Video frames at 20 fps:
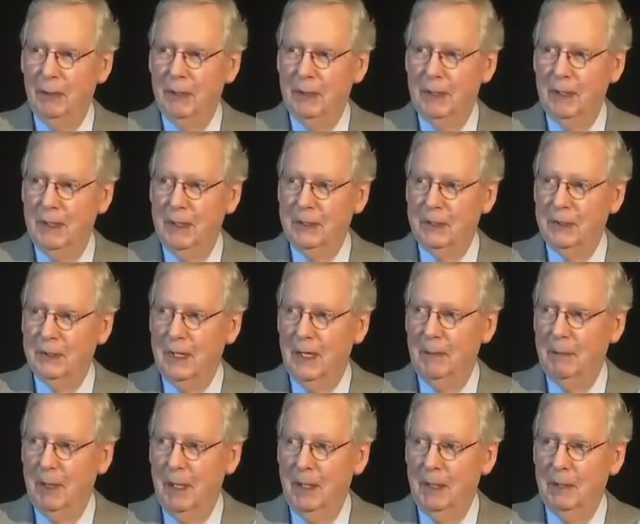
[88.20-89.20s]
and whether they get to
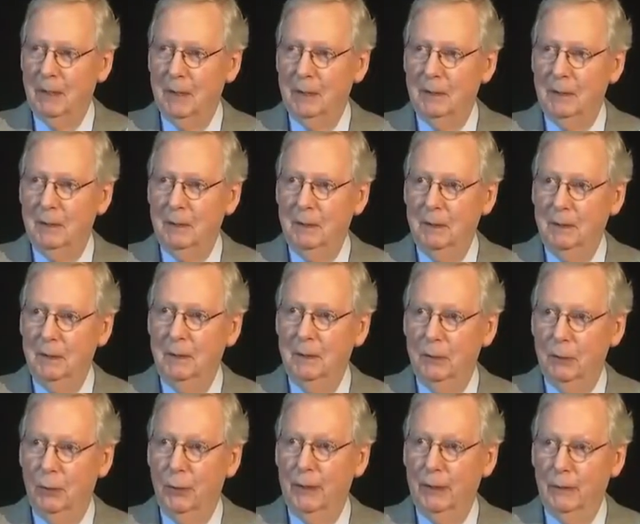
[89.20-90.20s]
spend time with their
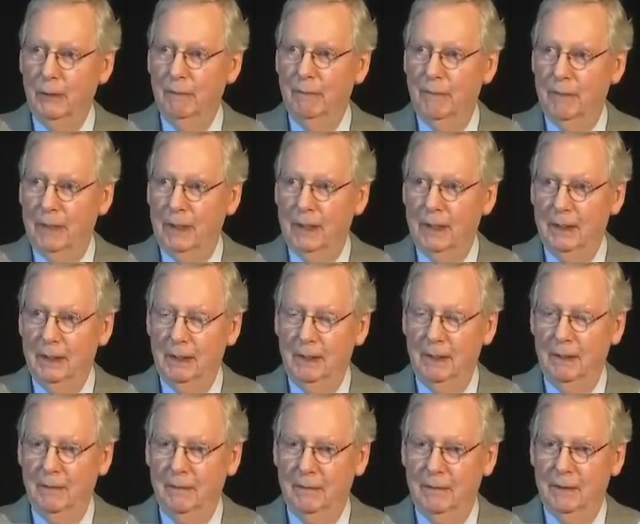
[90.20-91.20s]
families and going to the beach
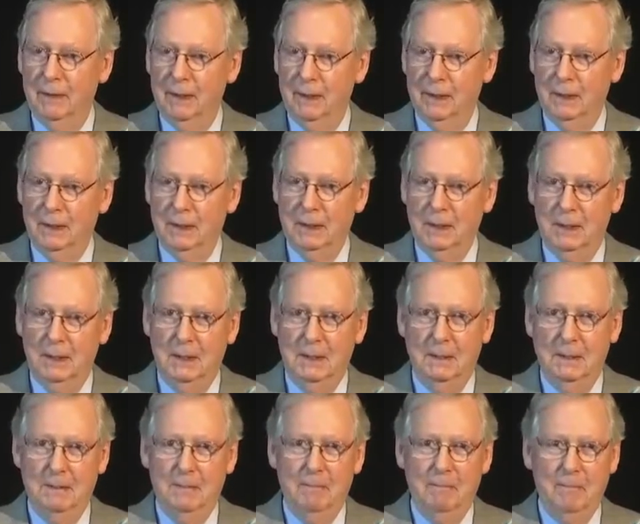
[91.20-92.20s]
and blah, blah, blah.
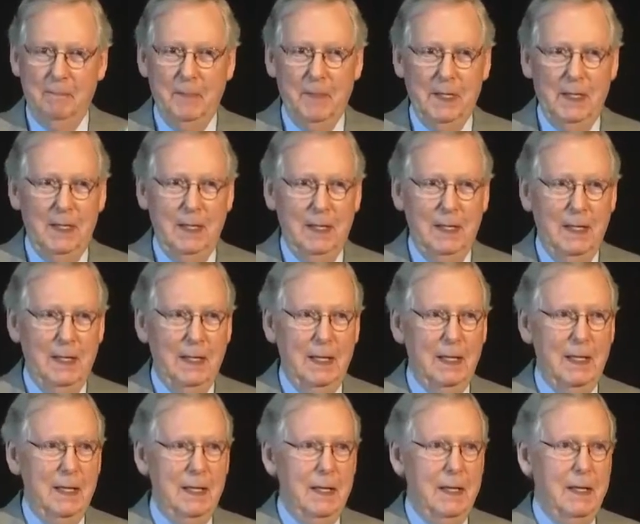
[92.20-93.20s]
It
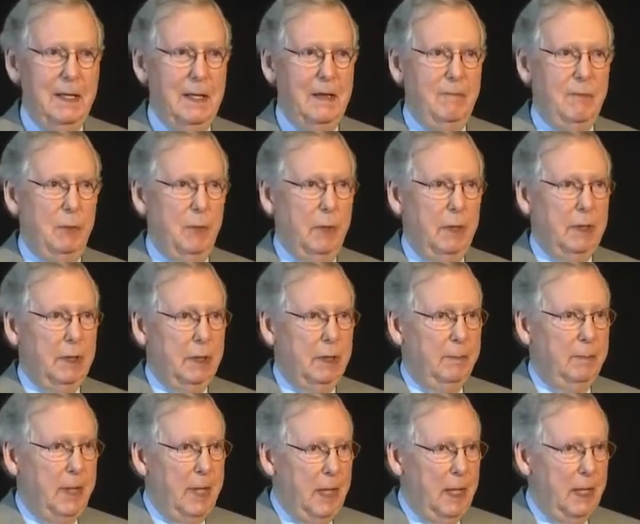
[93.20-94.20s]
also uh, doesn't matter